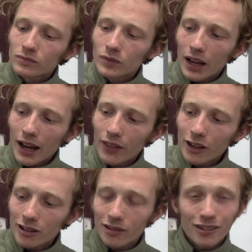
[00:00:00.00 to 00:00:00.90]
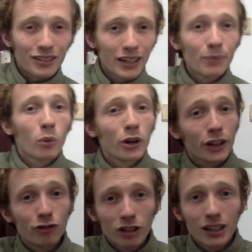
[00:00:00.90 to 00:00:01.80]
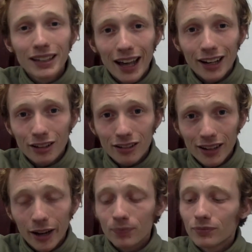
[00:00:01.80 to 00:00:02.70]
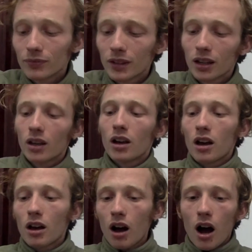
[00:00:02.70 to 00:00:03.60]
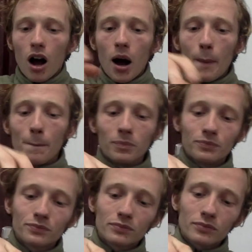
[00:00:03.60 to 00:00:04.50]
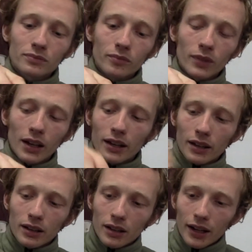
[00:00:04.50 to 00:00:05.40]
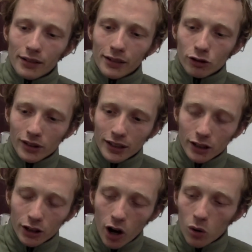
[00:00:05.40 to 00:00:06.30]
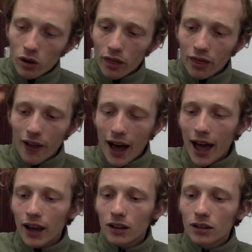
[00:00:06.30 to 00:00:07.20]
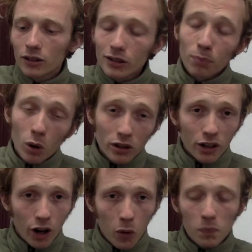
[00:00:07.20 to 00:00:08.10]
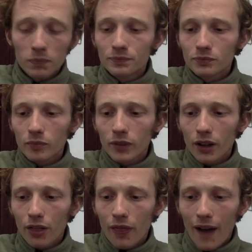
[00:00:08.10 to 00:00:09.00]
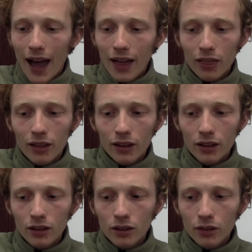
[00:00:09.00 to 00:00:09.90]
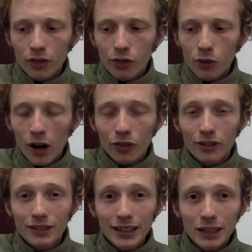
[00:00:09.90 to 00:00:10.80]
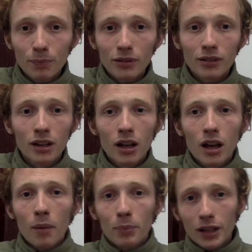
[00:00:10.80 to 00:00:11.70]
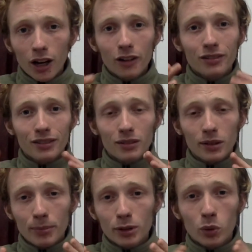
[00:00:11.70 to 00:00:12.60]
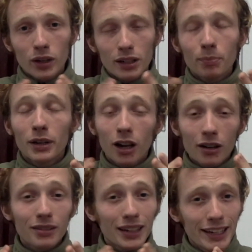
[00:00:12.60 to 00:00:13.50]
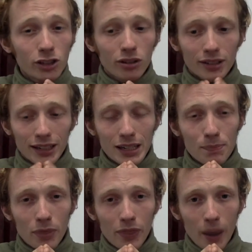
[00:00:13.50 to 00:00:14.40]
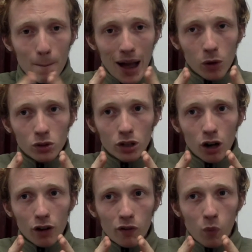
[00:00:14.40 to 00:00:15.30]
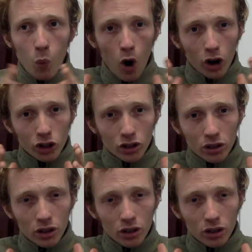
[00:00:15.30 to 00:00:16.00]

And this is a steep where you can really let it sit. Um, it's interesting to note that it's important to note that throughout the steeps, because in between, because in each steep, the amount of water